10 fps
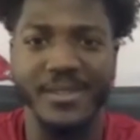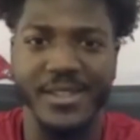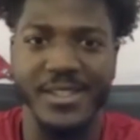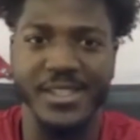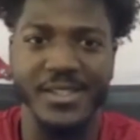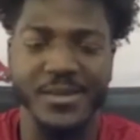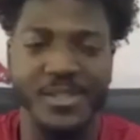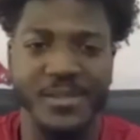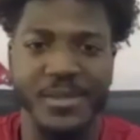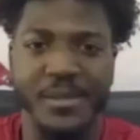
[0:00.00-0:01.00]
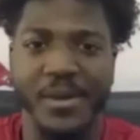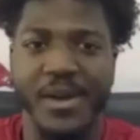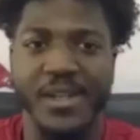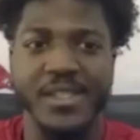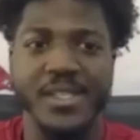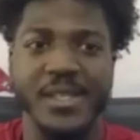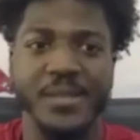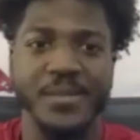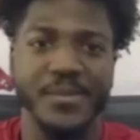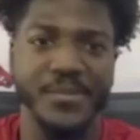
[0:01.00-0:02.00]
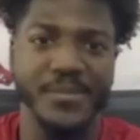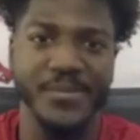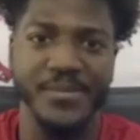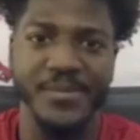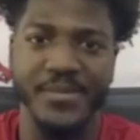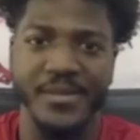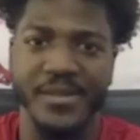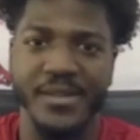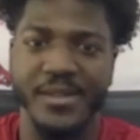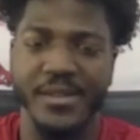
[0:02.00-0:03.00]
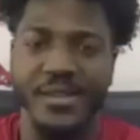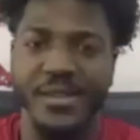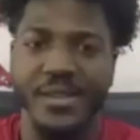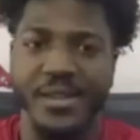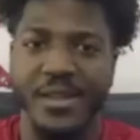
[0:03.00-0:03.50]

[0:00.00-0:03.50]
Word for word: and just just be a part of the team. And then I,